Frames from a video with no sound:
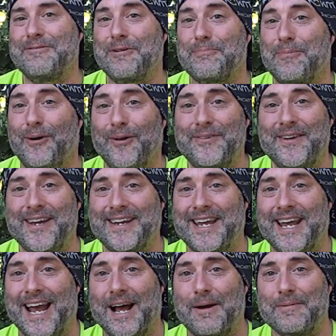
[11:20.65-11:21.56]
in with
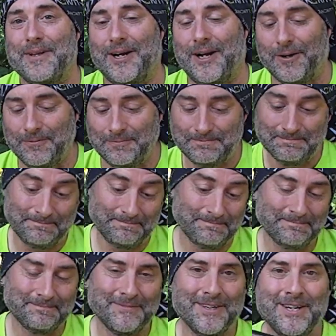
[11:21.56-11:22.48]
multicam, you know?
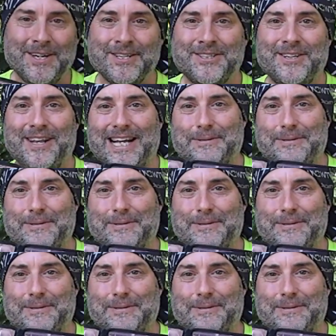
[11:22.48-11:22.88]
So